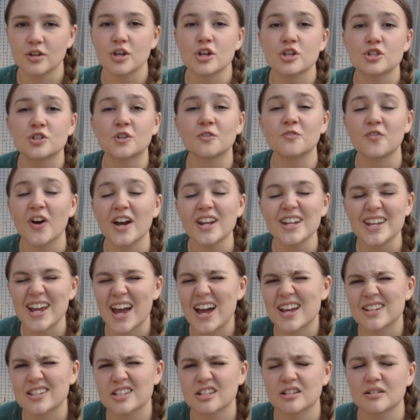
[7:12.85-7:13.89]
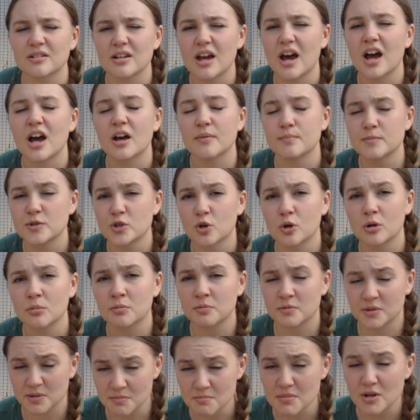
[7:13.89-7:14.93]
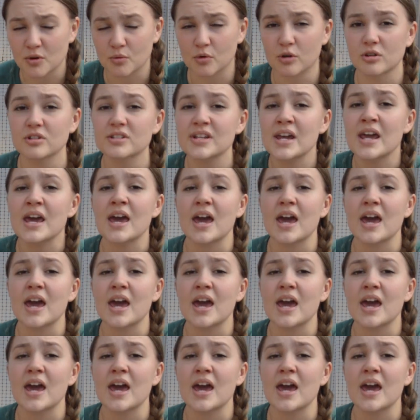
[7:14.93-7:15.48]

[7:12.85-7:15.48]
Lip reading: So phytic acid absorbs minerals,